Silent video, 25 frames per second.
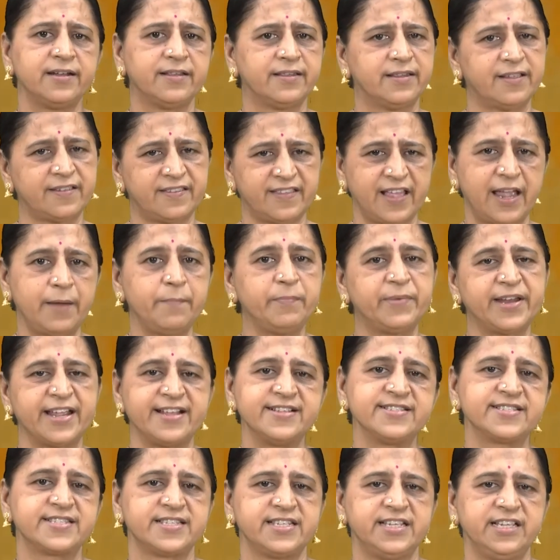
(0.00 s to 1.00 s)
the same
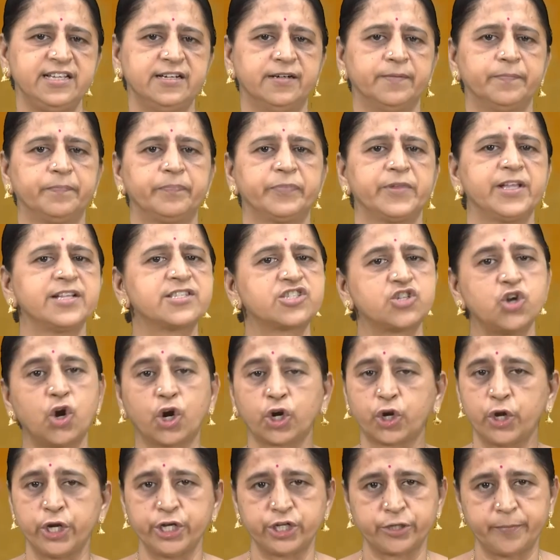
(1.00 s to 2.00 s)
tense here. It's
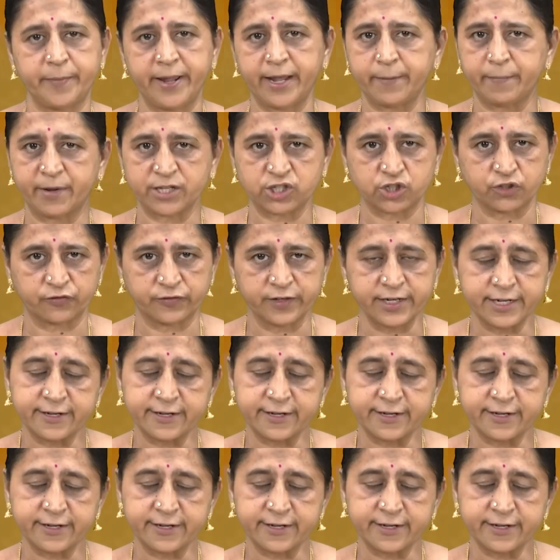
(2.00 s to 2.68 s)
not going to make much of a